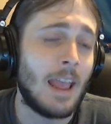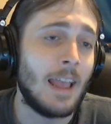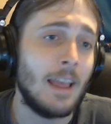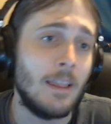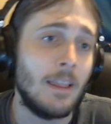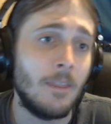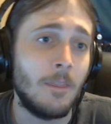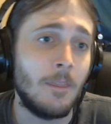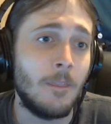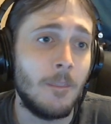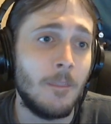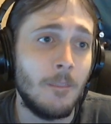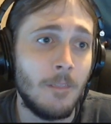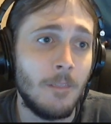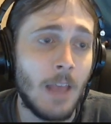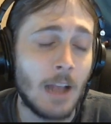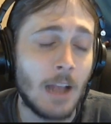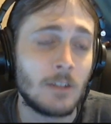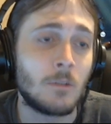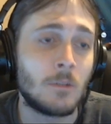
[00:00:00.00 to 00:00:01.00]
And
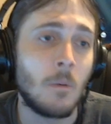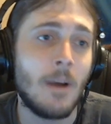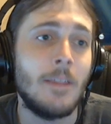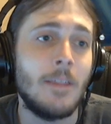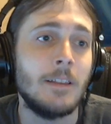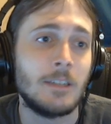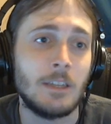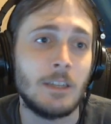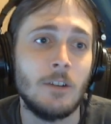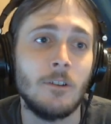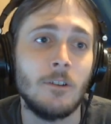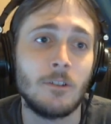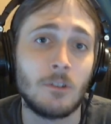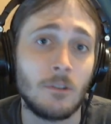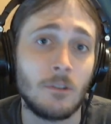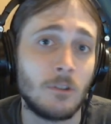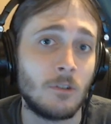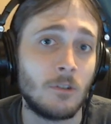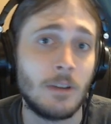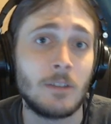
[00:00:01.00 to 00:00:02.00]
that's why this year is
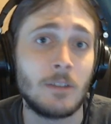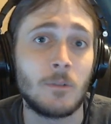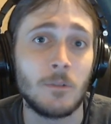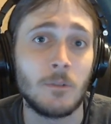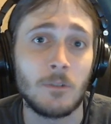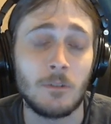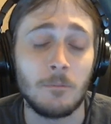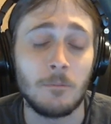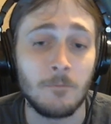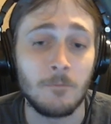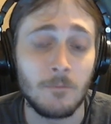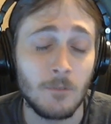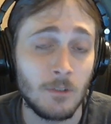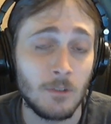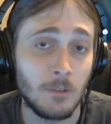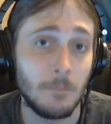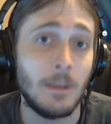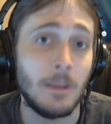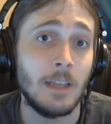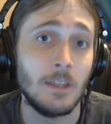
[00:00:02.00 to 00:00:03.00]
so stressful
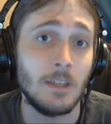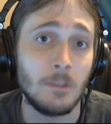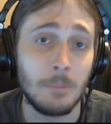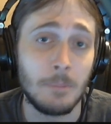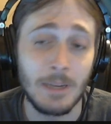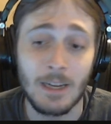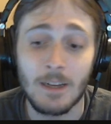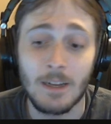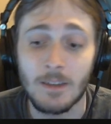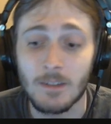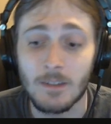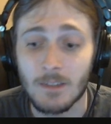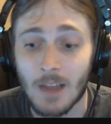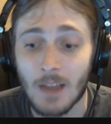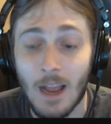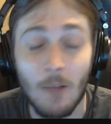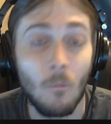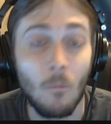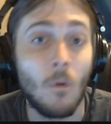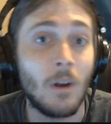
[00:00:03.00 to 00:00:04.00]
to me, is because
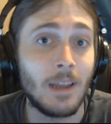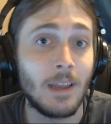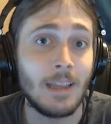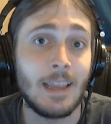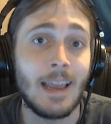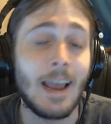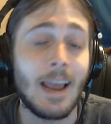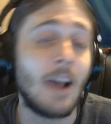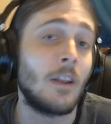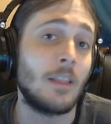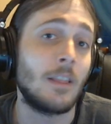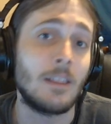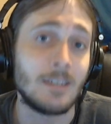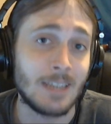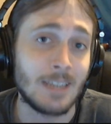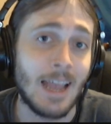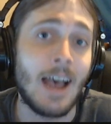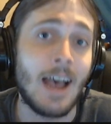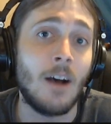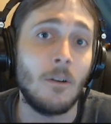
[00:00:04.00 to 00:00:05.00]
I want to get out of
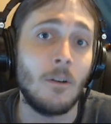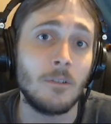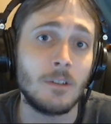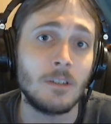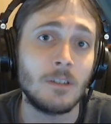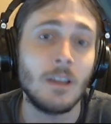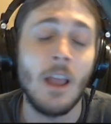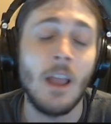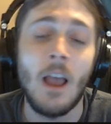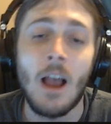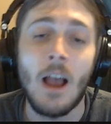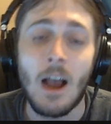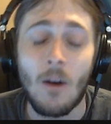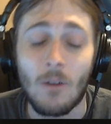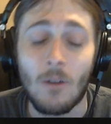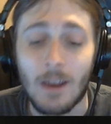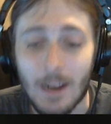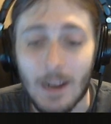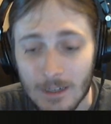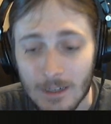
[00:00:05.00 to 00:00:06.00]
this house. I
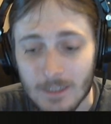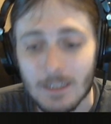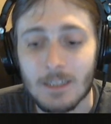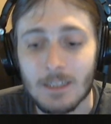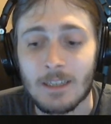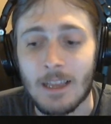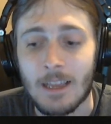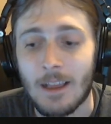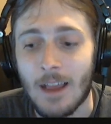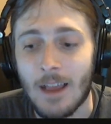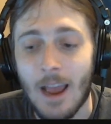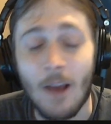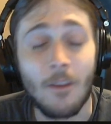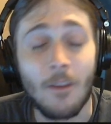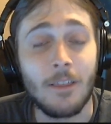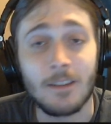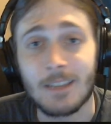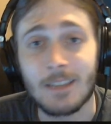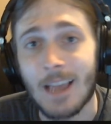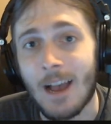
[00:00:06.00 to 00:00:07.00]
want to get out
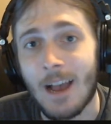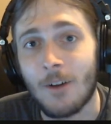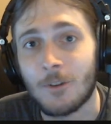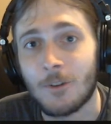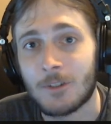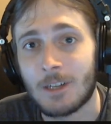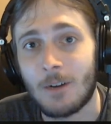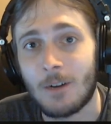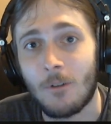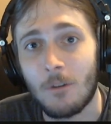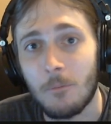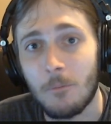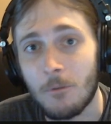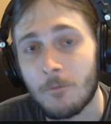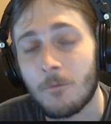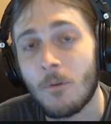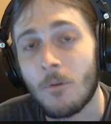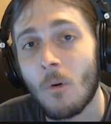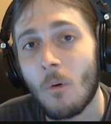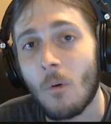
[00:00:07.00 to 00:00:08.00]
of this house, and I want to
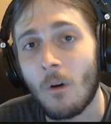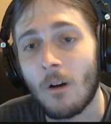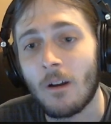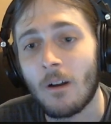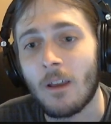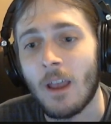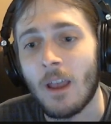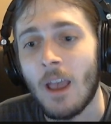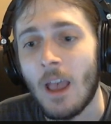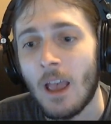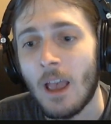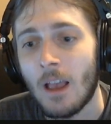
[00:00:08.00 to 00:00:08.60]
move forward.